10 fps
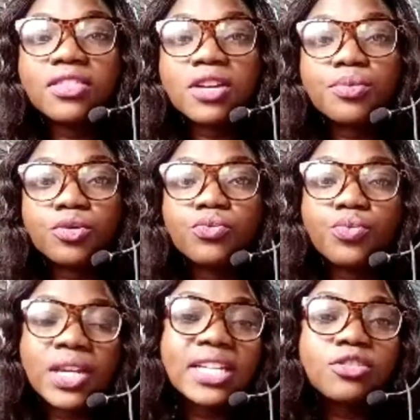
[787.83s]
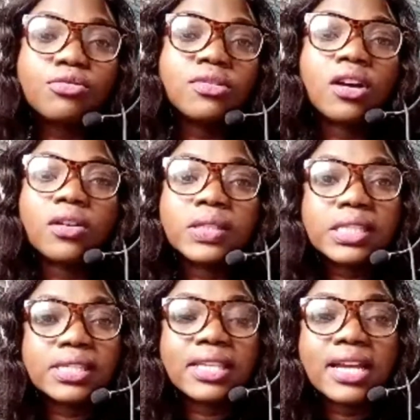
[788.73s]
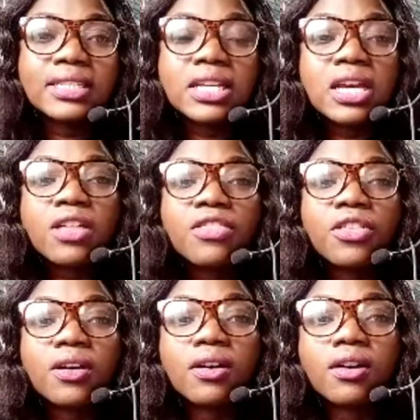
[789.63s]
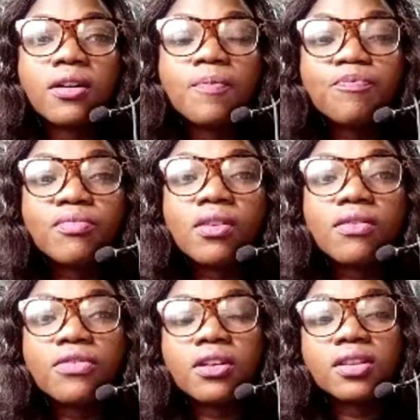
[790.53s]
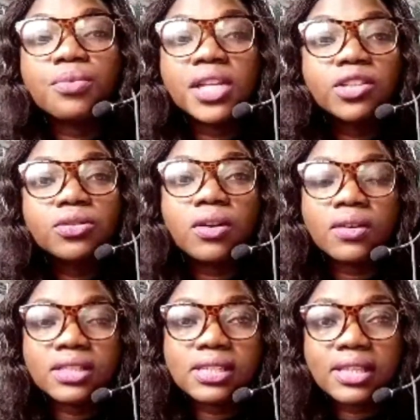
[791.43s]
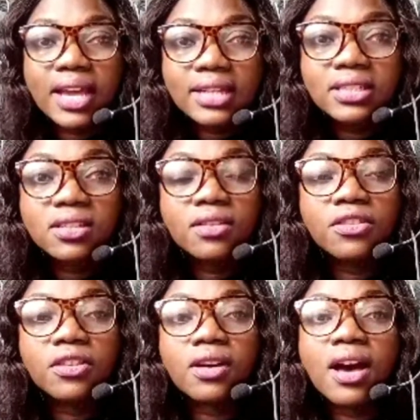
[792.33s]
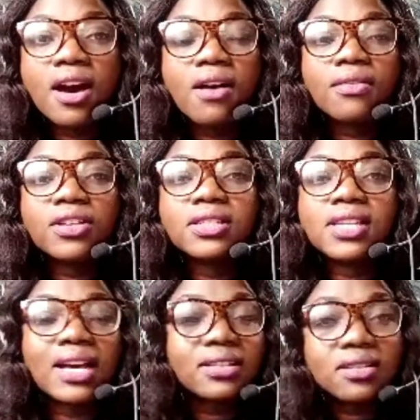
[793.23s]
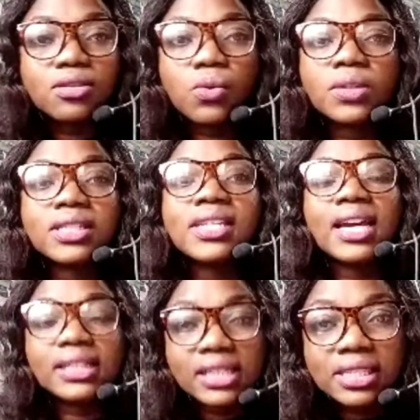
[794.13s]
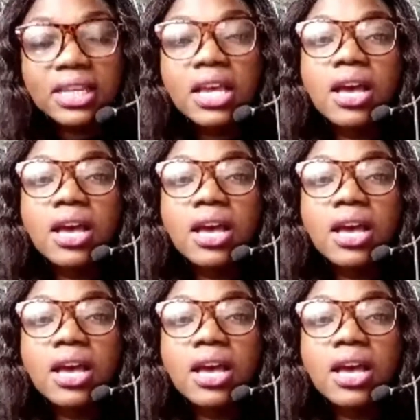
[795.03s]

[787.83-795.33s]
they really do not understand they really do not understand the tactics or the techniques